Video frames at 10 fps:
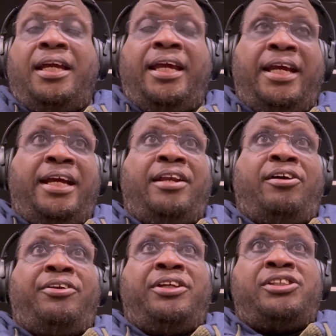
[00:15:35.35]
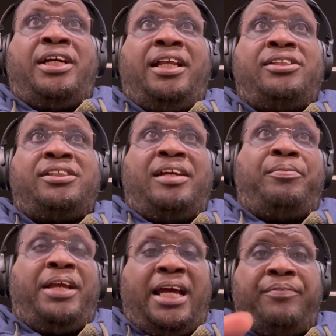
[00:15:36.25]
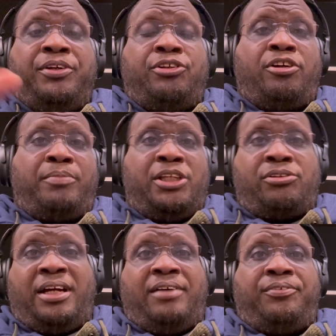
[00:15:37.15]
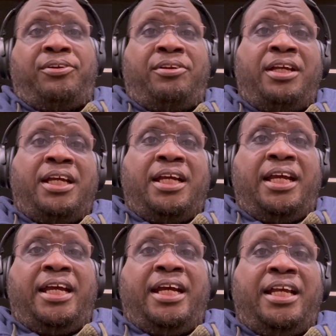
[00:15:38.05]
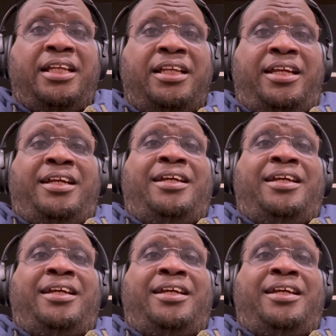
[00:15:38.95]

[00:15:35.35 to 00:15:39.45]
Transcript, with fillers: and all the challenges I've been having during my travel and